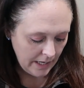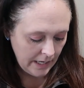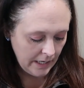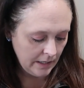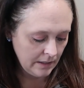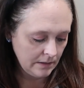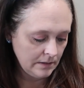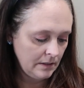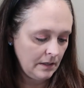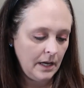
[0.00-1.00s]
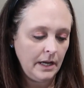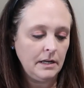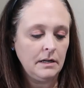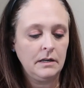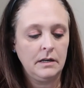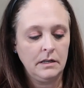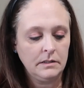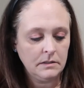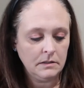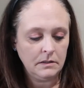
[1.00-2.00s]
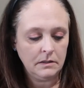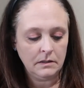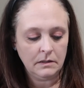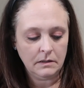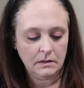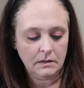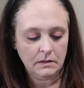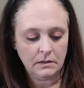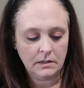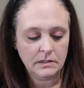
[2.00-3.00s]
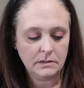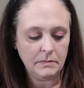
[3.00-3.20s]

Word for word: And I got, this